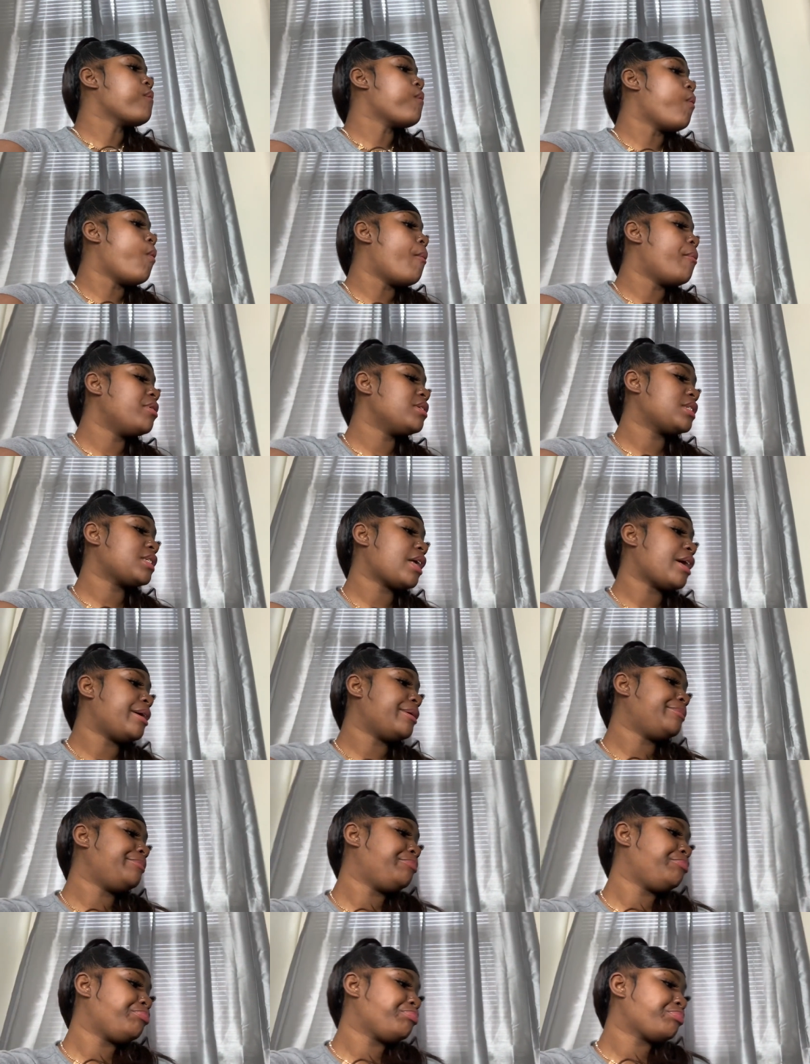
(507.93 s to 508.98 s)
What's up?
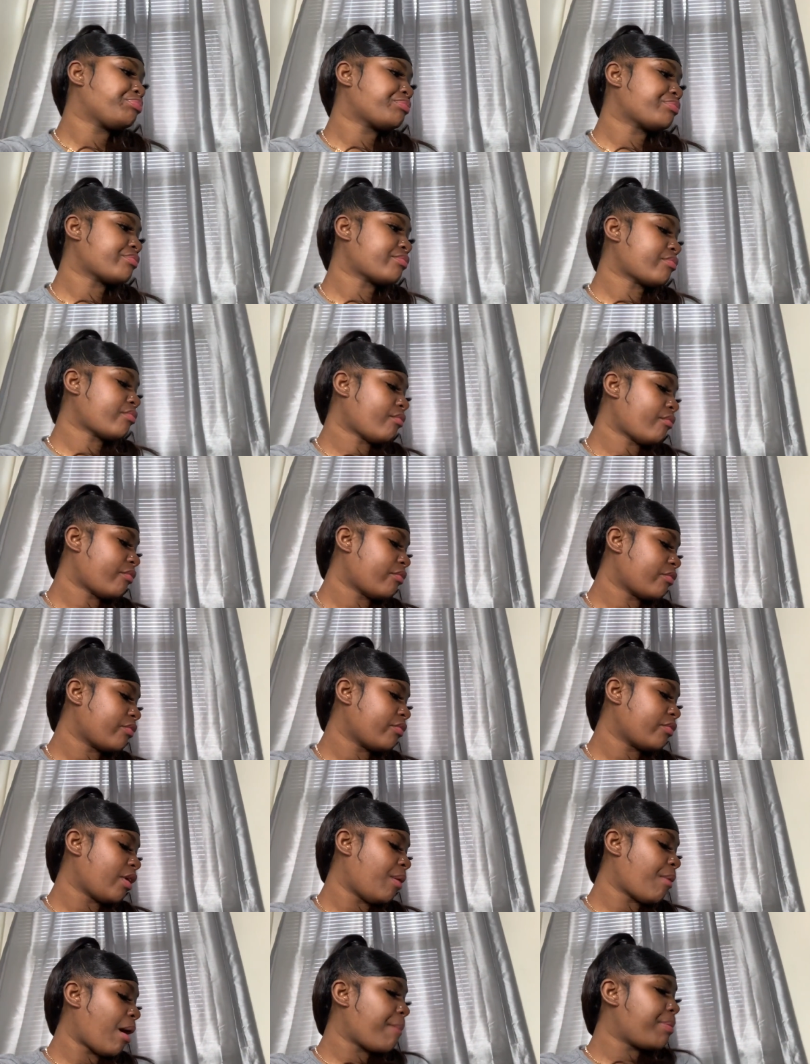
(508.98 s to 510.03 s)

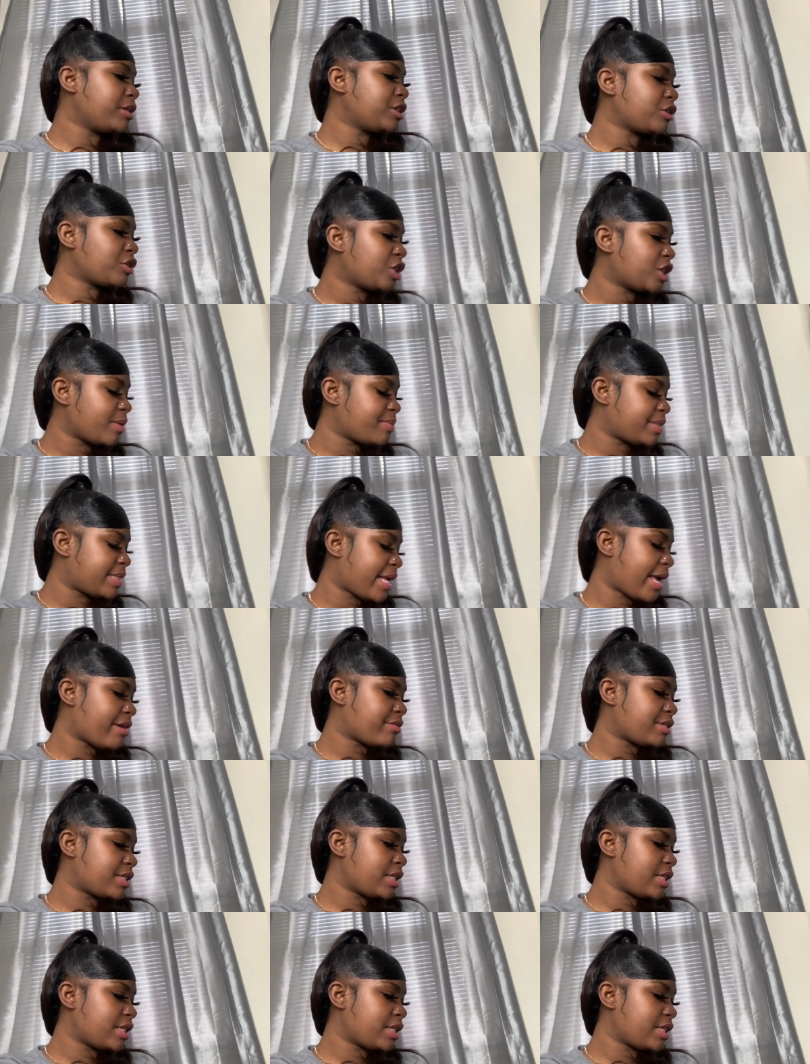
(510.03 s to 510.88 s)
I put your chips down,